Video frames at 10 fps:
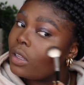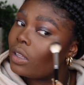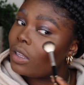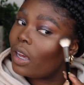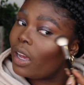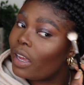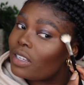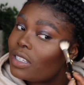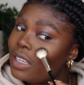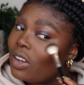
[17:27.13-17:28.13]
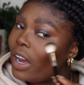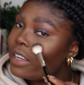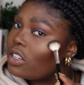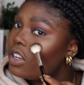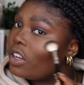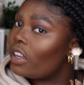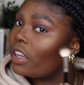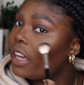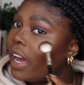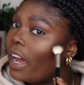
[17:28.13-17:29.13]
Yeah, see guys, look,
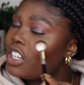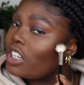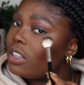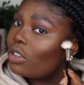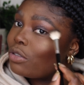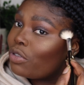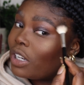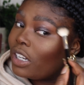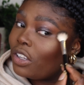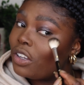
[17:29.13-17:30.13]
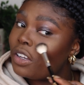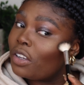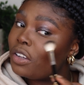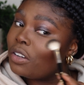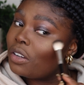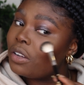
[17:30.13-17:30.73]
it actually looks really good.